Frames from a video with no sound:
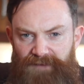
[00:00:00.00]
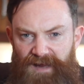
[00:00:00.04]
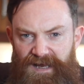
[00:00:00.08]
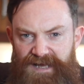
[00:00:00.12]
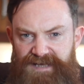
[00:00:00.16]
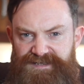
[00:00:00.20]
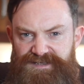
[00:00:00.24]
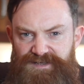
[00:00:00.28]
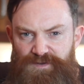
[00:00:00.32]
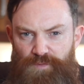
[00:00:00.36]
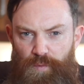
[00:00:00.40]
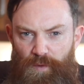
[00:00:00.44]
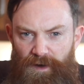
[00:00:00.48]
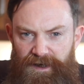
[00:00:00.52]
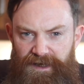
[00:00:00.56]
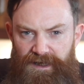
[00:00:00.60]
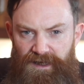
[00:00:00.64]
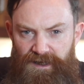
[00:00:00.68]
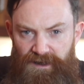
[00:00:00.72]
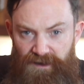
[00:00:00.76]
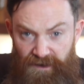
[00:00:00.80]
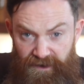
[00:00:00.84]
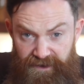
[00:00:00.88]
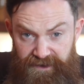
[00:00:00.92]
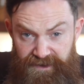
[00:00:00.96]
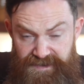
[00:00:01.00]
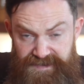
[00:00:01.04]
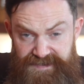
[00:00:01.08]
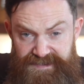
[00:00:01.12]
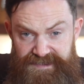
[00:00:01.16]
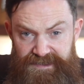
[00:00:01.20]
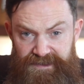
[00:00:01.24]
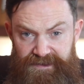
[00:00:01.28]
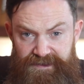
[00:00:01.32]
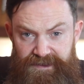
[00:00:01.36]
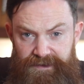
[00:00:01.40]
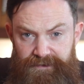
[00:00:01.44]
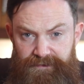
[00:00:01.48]
It's quite light and
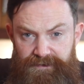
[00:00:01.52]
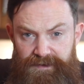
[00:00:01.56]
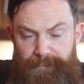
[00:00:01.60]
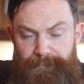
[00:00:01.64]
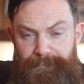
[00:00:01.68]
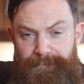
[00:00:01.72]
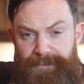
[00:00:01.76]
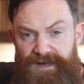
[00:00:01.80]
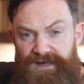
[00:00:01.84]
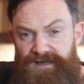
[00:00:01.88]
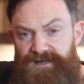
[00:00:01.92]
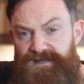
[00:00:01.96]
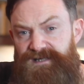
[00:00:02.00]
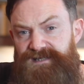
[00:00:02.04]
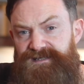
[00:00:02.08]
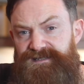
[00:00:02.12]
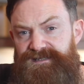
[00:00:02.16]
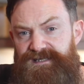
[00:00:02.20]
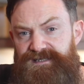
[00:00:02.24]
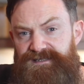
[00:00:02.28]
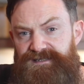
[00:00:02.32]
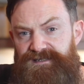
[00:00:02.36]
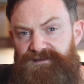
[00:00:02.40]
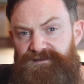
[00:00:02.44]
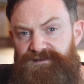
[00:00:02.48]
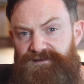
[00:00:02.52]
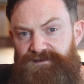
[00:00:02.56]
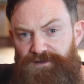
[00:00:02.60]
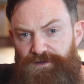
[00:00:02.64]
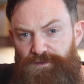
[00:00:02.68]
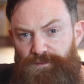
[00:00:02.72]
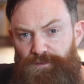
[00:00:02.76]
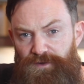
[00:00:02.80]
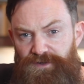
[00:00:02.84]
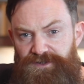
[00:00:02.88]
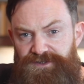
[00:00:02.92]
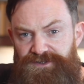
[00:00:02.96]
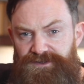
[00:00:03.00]
silky. The bitterness isn't too
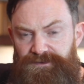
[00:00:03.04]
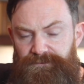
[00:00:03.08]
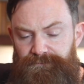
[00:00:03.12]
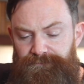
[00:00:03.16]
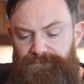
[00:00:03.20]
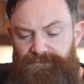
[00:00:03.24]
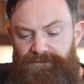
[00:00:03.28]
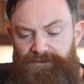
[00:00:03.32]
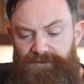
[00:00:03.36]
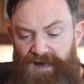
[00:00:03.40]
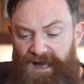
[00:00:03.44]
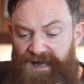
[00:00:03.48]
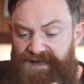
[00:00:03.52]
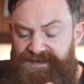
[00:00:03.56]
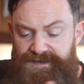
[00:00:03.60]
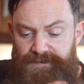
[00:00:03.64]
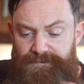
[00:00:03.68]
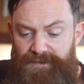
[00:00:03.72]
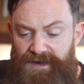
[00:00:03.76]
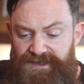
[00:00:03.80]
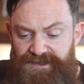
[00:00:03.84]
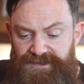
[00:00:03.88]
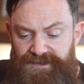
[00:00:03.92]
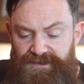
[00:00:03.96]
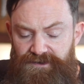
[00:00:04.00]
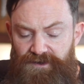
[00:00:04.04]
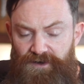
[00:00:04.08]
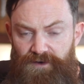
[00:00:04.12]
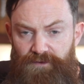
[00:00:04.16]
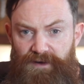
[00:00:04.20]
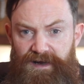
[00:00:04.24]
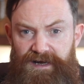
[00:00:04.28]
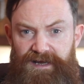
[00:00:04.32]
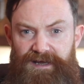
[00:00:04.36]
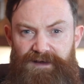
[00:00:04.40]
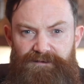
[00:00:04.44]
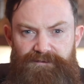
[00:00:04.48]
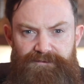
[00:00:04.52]
much. As I mentioned
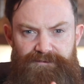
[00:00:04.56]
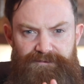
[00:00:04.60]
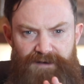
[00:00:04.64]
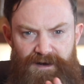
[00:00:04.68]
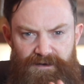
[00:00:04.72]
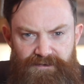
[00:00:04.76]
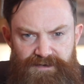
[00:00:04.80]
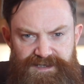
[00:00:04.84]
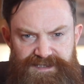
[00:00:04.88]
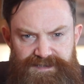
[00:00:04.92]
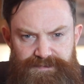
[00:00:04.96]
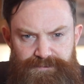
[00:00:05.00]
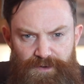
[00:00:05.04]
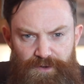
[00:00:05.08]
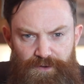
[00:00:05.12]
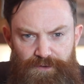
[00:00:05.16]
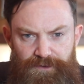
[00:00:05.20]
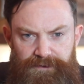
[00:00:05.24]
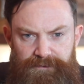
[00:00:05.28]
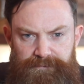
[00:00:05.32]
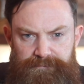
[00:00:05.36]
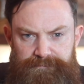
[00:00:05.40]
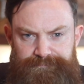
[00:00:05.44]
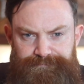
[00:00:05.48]
already, very smooth.